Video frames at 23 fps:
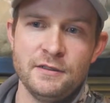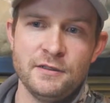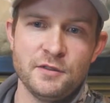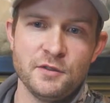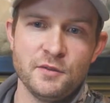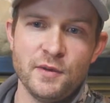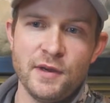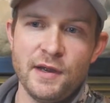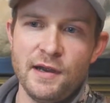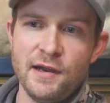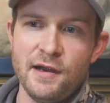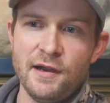
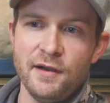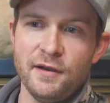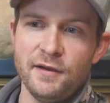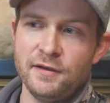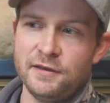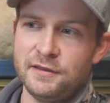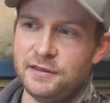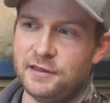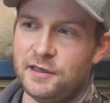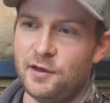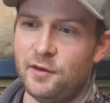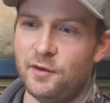where,
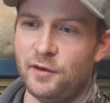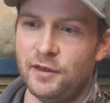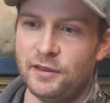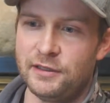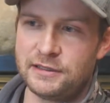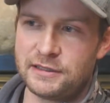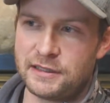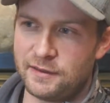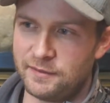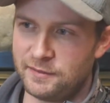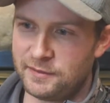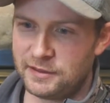you know,
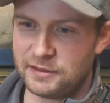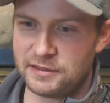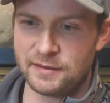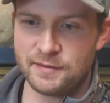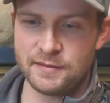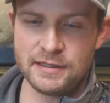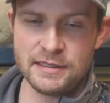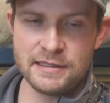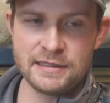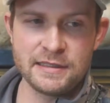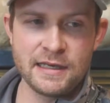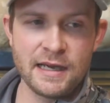some
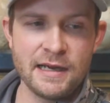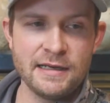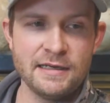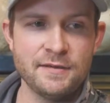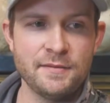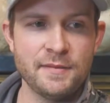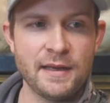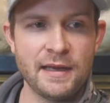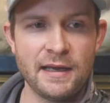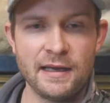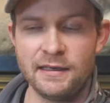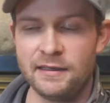of these high
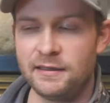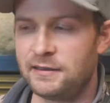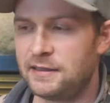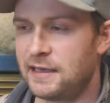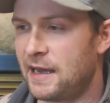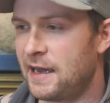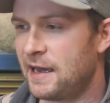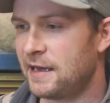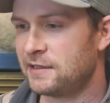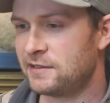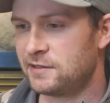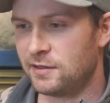demand
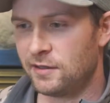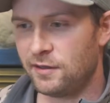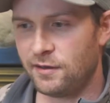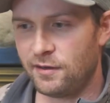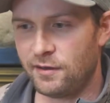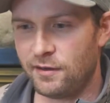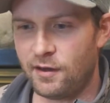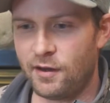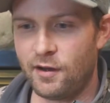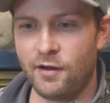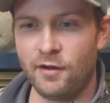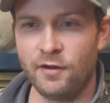tags,
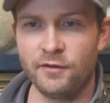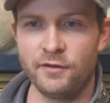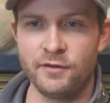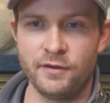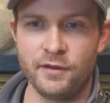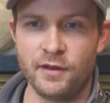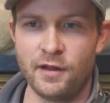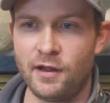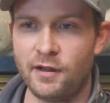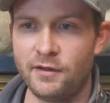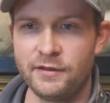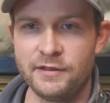
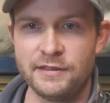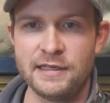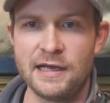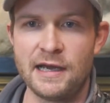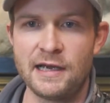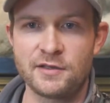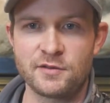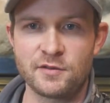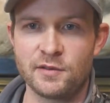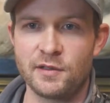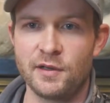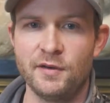all the
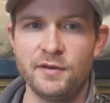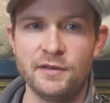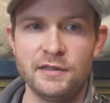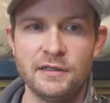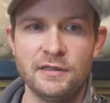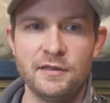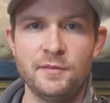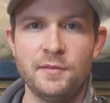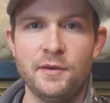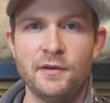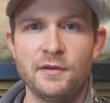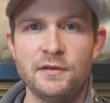tags were going in
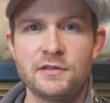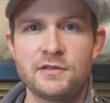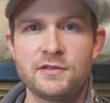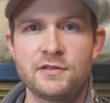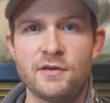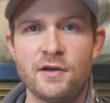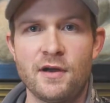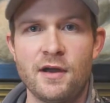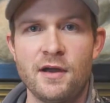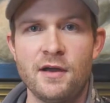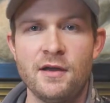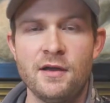the bonus
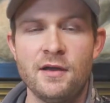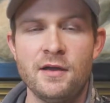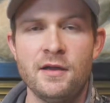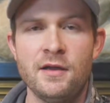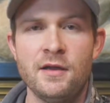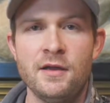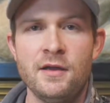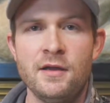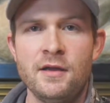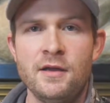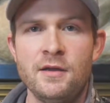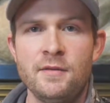draw
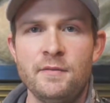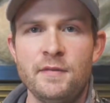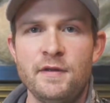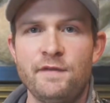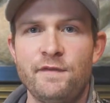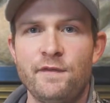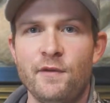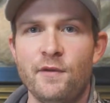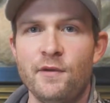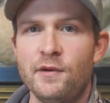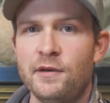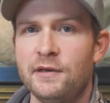
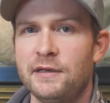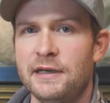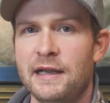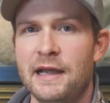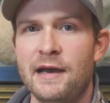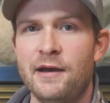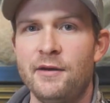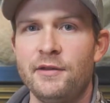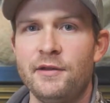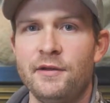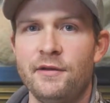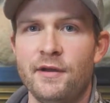before,
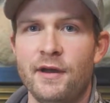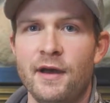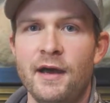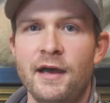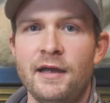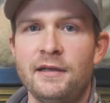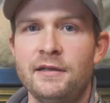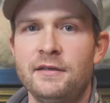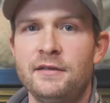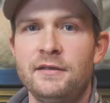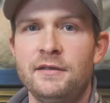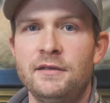now they're
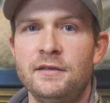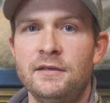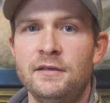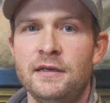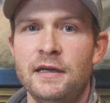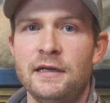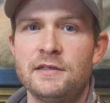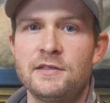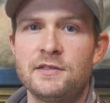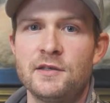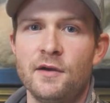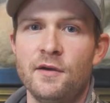not.
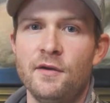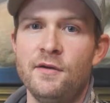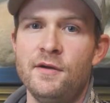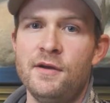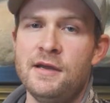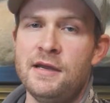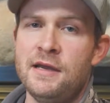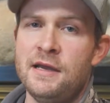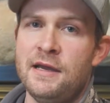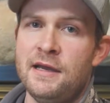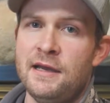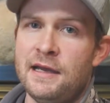And so
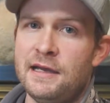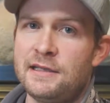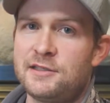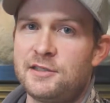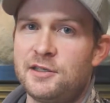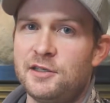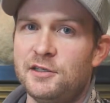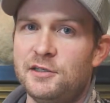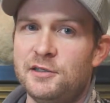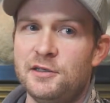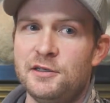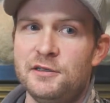it's
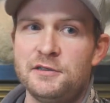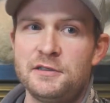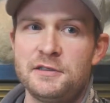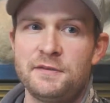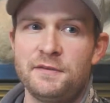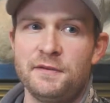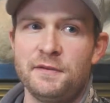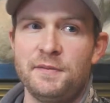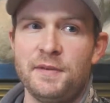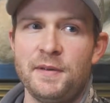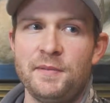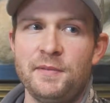good news
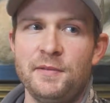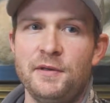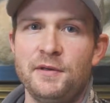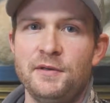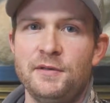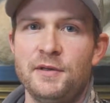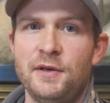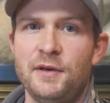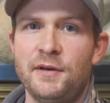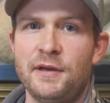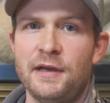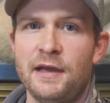for people who
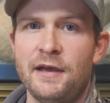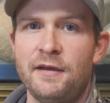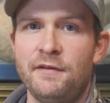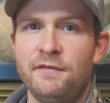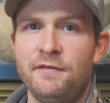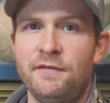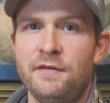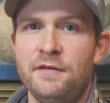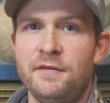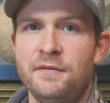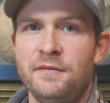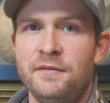don't
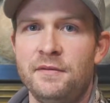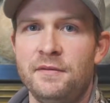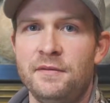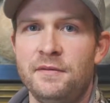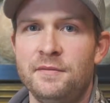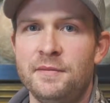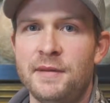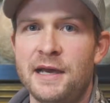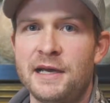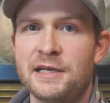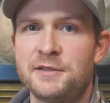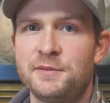have
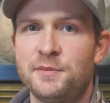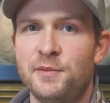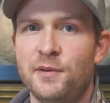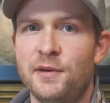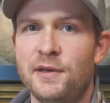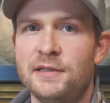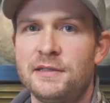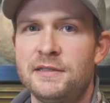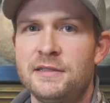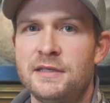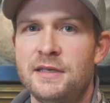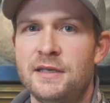max
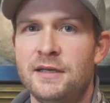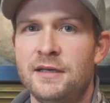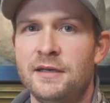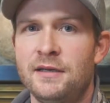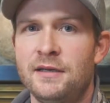points.